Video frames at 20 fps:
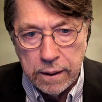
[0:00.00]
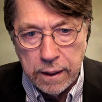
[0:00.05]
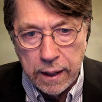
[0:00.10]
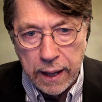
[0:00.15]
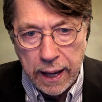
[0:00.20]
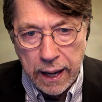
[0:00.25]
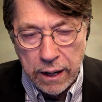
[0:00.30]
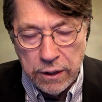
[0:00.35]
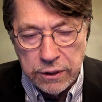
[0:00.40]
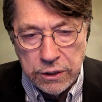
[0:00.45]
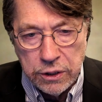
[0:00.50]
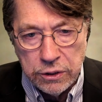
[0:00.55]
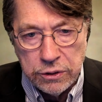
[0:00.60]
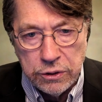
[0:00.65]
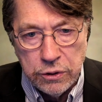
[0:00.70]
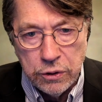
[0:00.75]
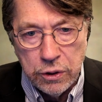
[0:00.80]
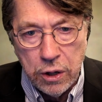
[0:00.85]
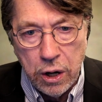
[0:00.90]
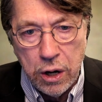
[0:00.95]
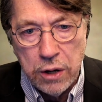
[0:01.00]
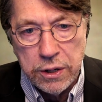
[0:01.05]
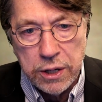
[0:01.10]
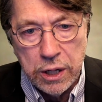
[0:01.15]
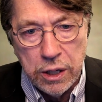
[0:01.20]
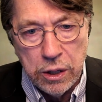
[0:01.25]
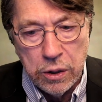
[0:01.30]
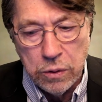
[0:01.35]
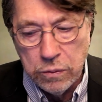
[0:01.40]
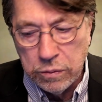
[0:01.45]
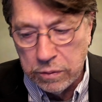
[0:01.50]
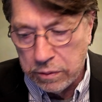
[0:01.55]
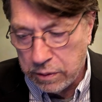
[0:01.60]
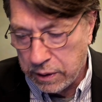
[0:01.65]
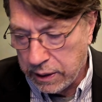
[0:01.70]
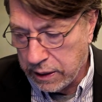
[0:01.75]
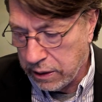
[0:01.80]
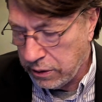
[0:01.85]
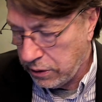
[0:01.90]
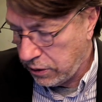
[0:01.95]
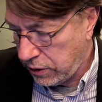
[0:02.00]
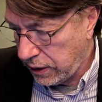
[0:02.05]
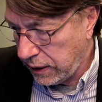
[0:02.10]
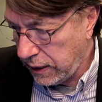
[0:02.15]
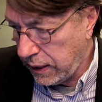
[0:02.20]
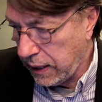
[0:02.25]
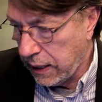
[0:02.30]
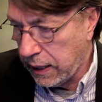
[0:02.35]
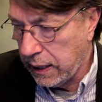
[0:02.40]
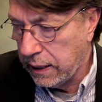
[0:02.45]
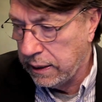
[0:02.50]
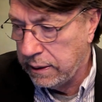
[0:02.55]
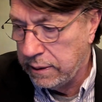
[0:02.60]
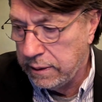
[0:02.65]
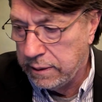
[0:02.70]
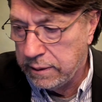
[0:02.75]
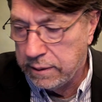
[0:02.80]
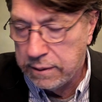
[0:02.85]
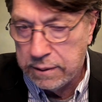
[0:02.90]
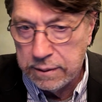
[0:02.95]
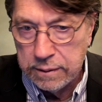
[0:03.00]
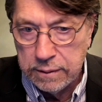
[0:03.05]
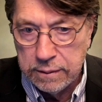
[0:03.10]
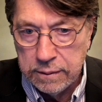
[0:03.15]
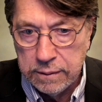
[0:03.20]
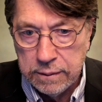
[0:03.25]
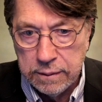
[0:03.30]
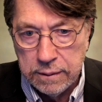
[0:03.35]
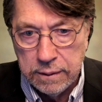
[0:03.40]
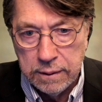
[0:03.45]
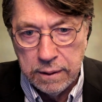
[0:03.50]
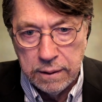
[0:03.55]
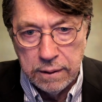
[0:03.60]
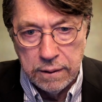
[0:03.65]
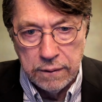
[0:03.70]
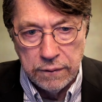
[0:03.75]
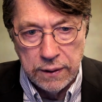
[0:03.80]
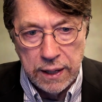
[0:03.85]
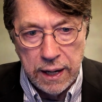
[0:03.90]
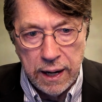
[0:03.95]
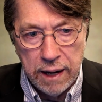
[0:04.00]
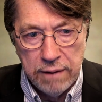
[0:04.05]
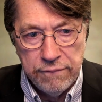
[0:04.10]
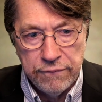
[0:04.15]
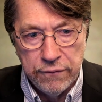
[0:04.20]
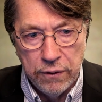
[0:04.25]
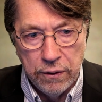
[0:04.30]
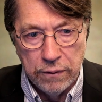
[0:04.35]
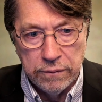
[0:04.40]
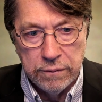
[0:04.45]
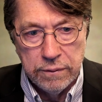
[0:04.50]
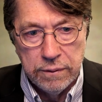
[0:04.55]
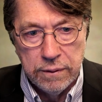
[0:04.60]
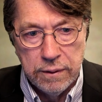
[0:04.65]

How to get good audio in the iPhone.